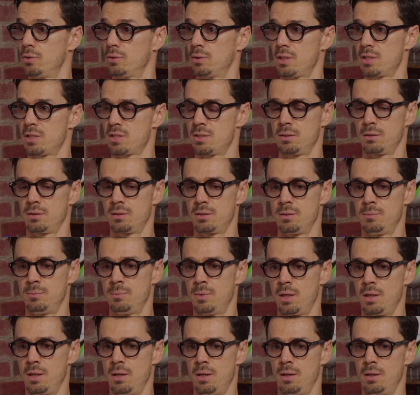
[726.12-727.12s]
national team,
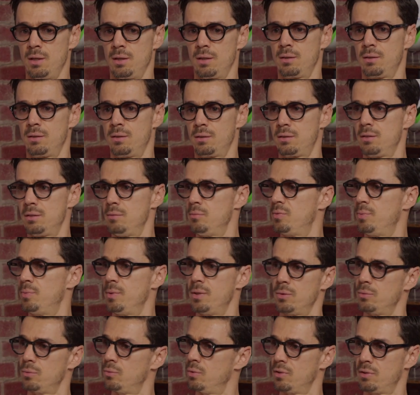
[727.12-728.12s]
the team
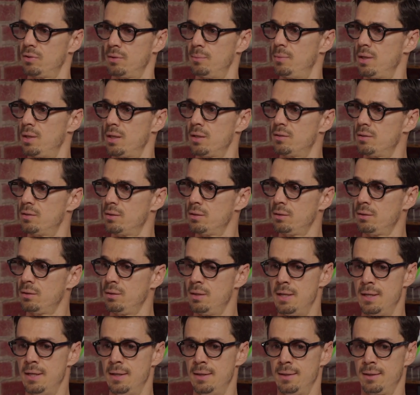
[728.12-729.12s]
spirit was amazing.
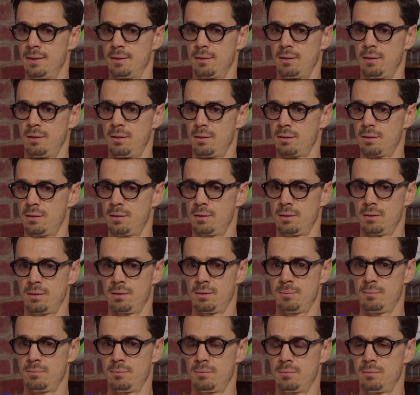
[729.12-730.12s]

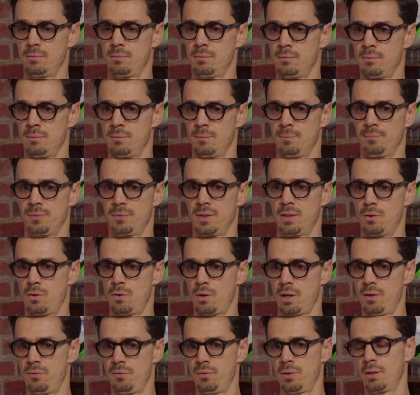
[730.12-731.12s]
The you know,
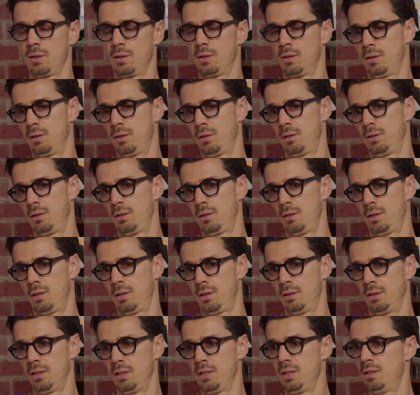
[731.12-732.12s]
having
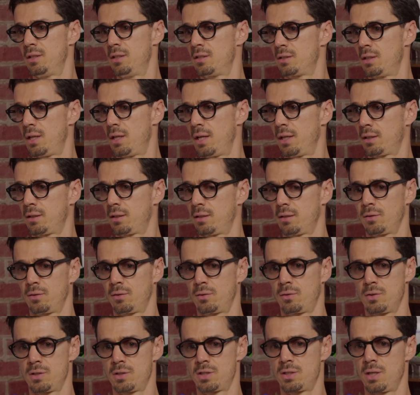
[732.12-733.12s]
leaders like
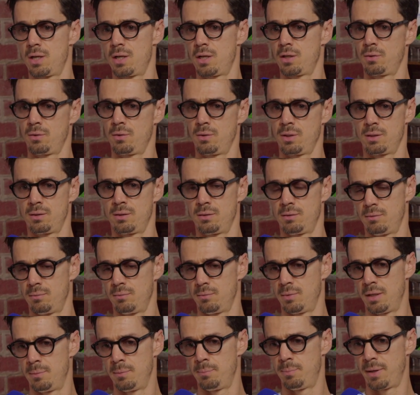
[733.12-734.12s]
Cristiano
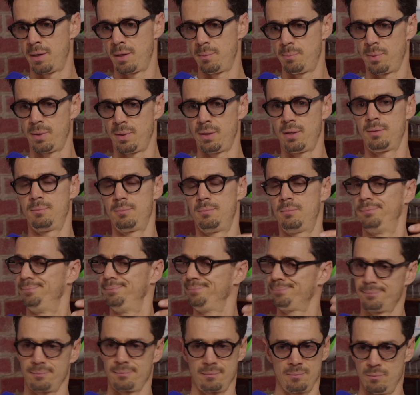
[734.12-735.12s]
and Pepe,
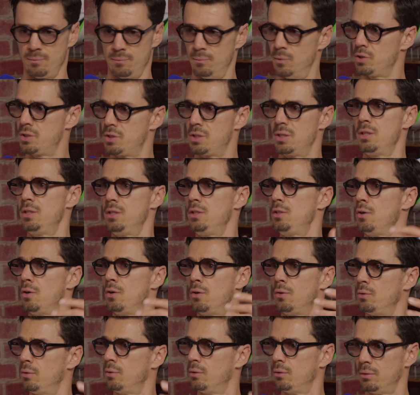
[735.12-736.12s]

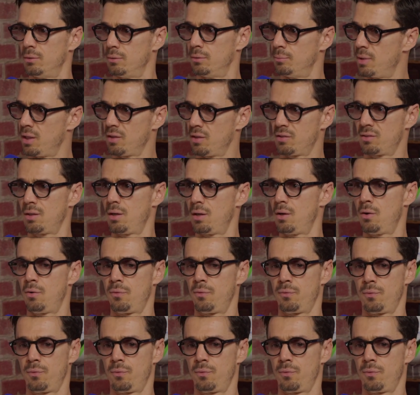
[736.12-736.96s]
Moutinho, myself,